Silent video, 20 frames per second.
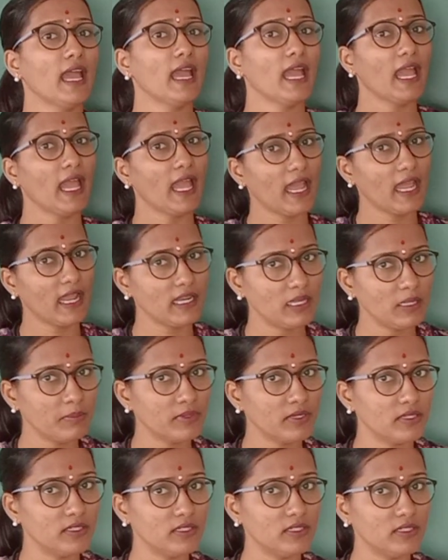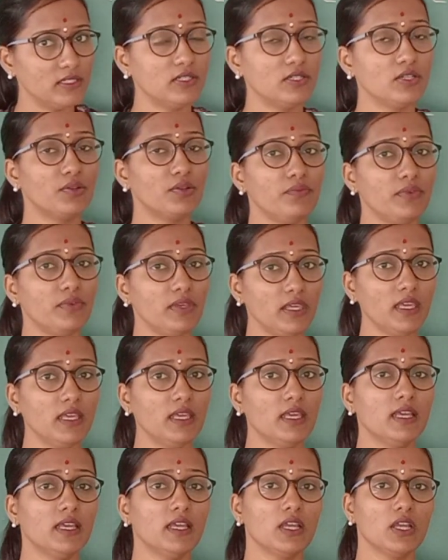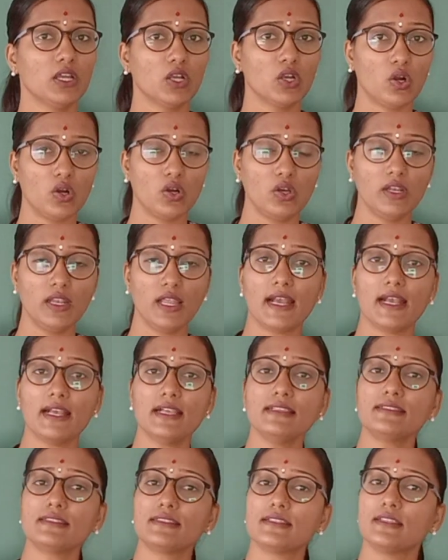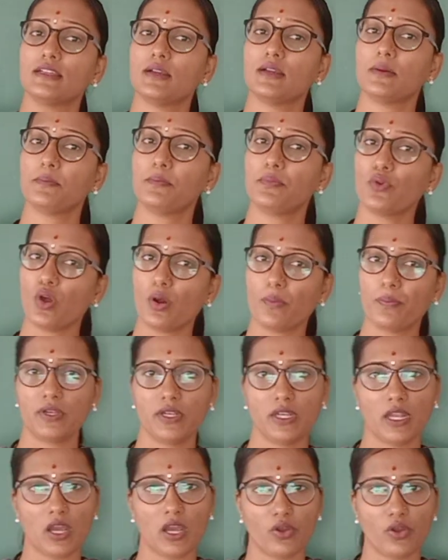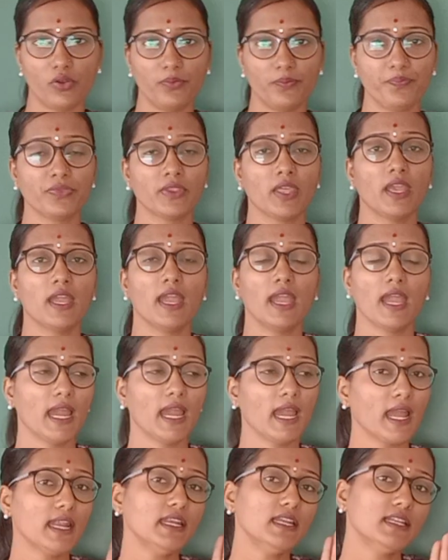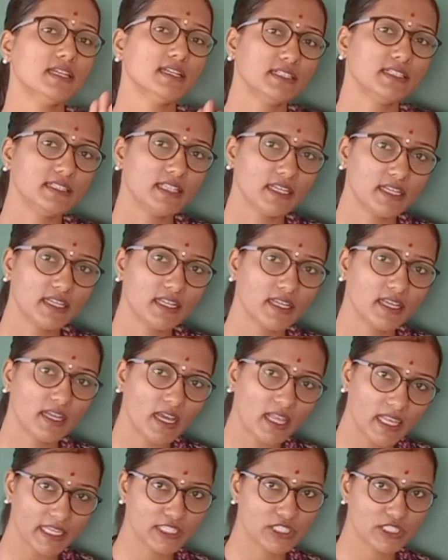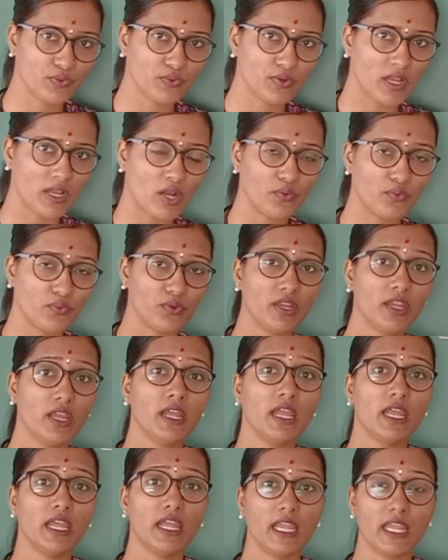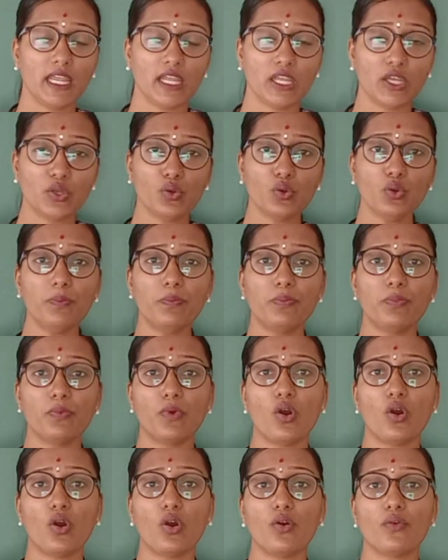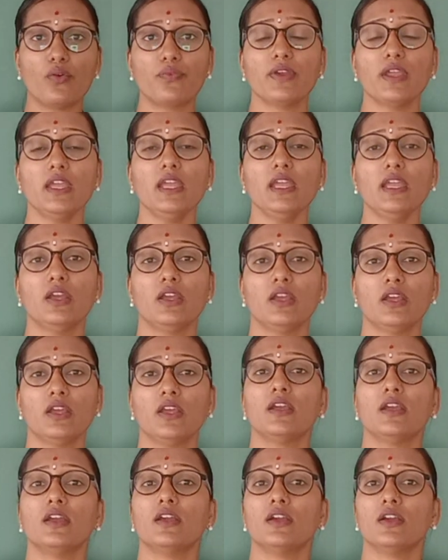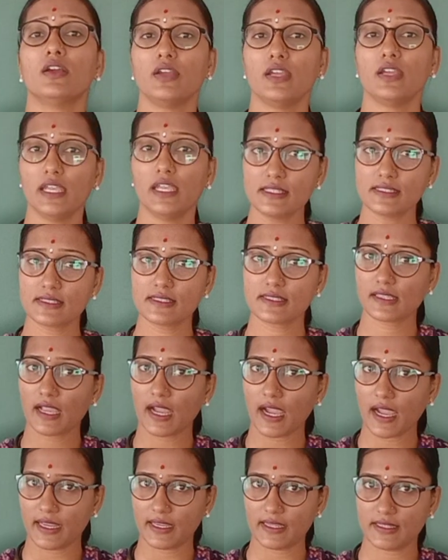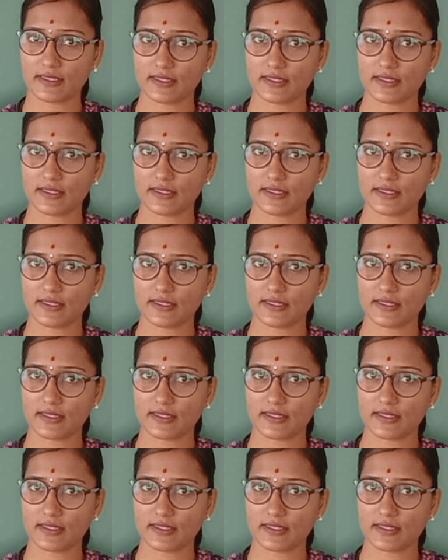animal. We call as proper noun. And the collective noun, a group of its kinds.